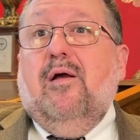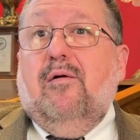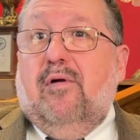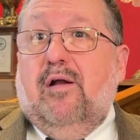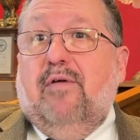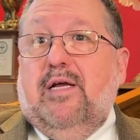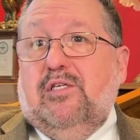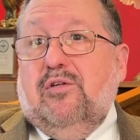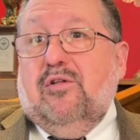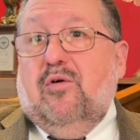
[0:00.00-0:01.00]

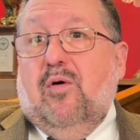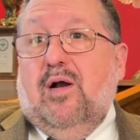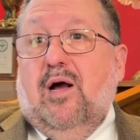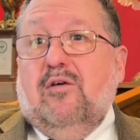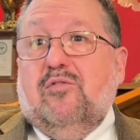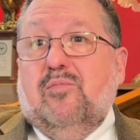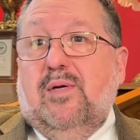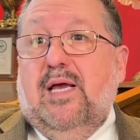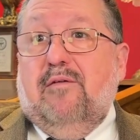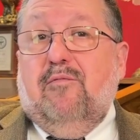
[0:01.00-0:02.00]
renovation to the courthouse.
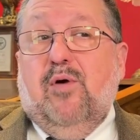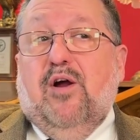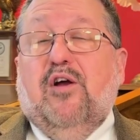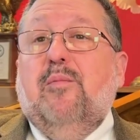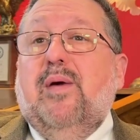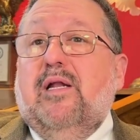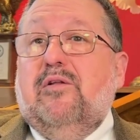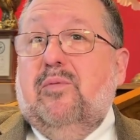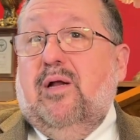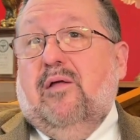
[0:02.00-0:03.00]
We are committed
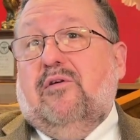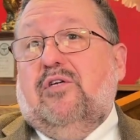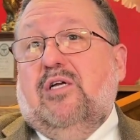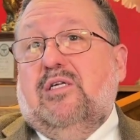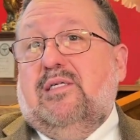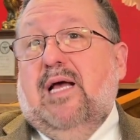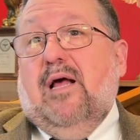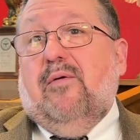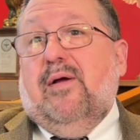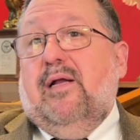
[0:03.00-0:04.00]
to another judge's
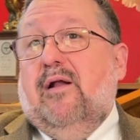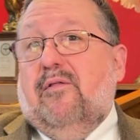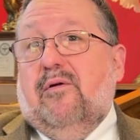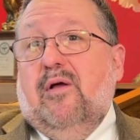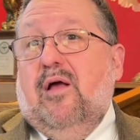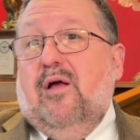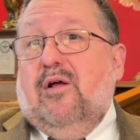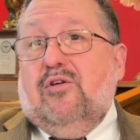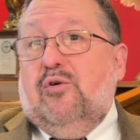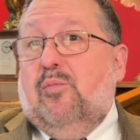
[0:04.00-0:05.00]
salary, another
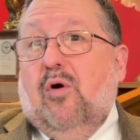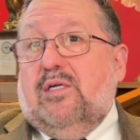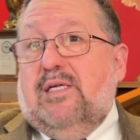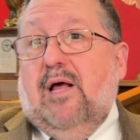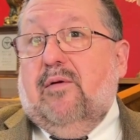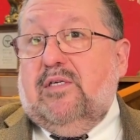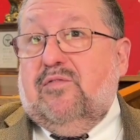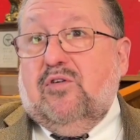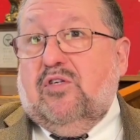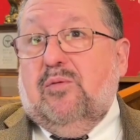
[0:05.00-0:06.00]
2 more salaries
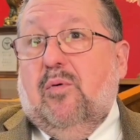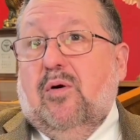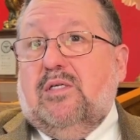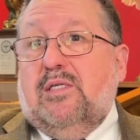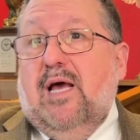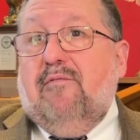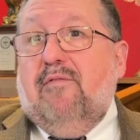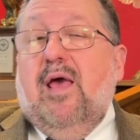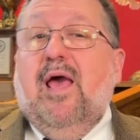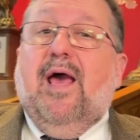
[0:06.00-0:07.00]
for support staff.
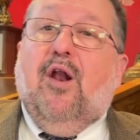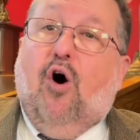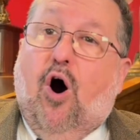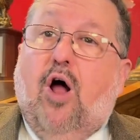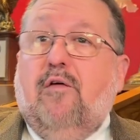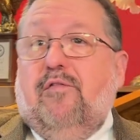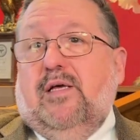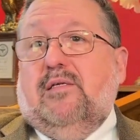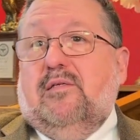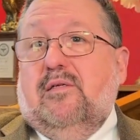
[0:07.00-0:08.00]
And all of
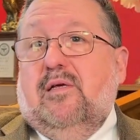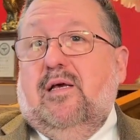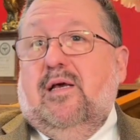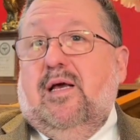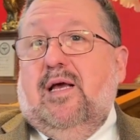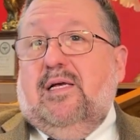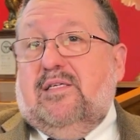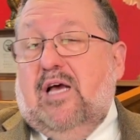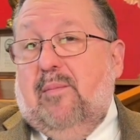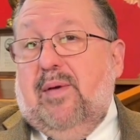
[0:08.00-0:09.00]
this is
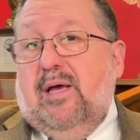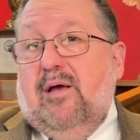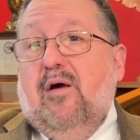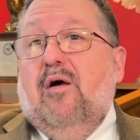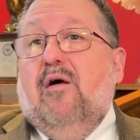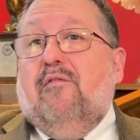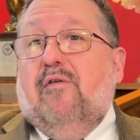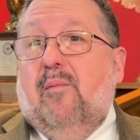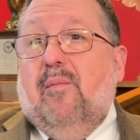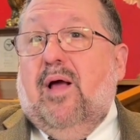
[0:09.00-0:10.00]
coming
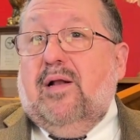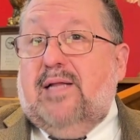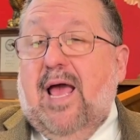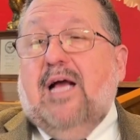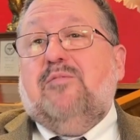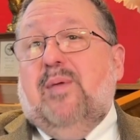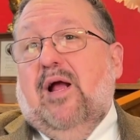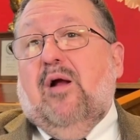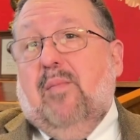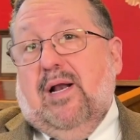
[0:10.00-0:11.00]
from
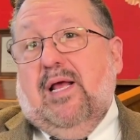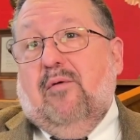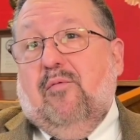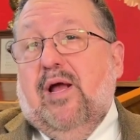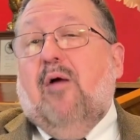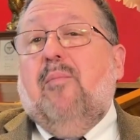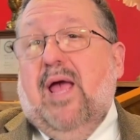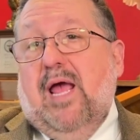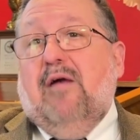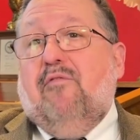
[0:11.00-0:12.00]
taxpayer money. We are
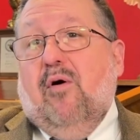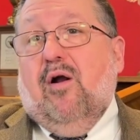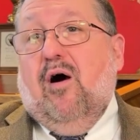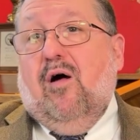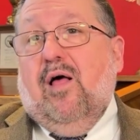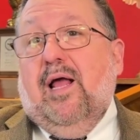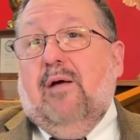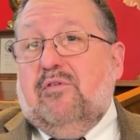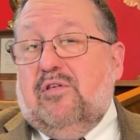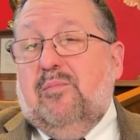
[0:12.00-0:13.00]
paying for it all, and it
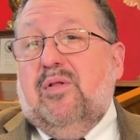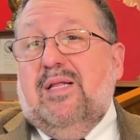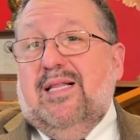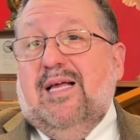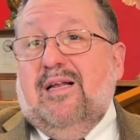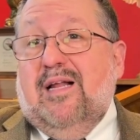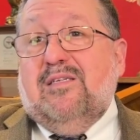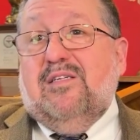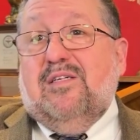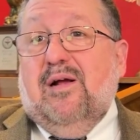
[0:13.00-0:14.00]
was completely
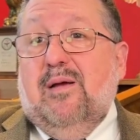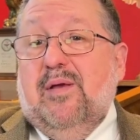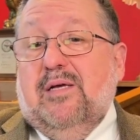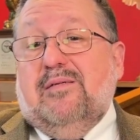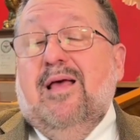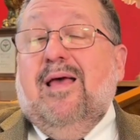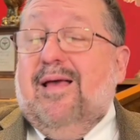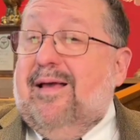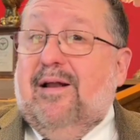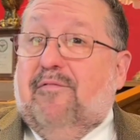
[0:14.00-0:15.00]
unnecessary, because
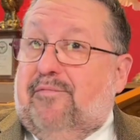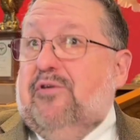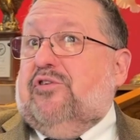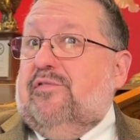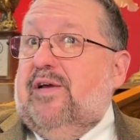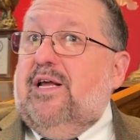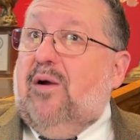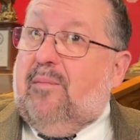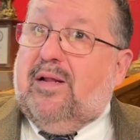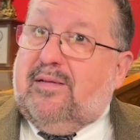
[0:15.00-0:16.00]
in a future video
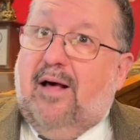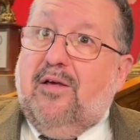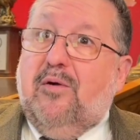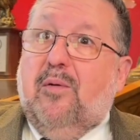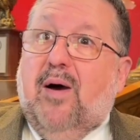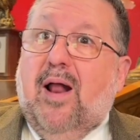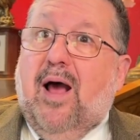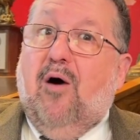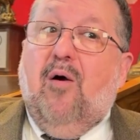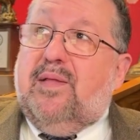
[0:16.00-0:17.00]
I'm going to tell you about
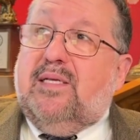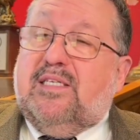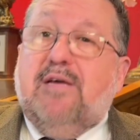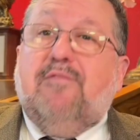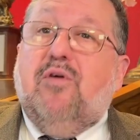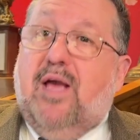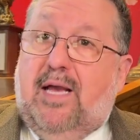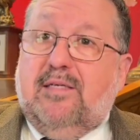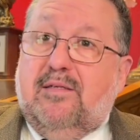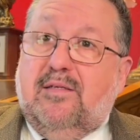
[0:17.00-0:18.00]
how the civil
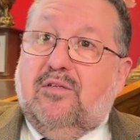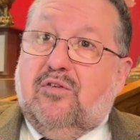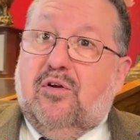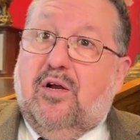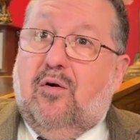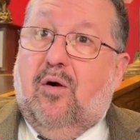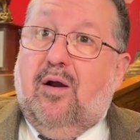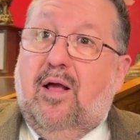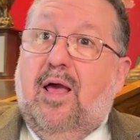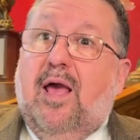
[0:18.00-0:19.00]
cases in circuit court
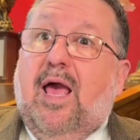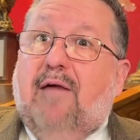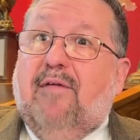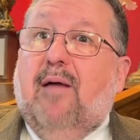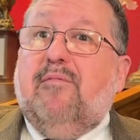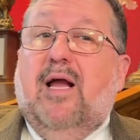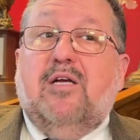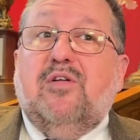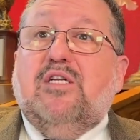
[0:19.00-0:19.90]
have actually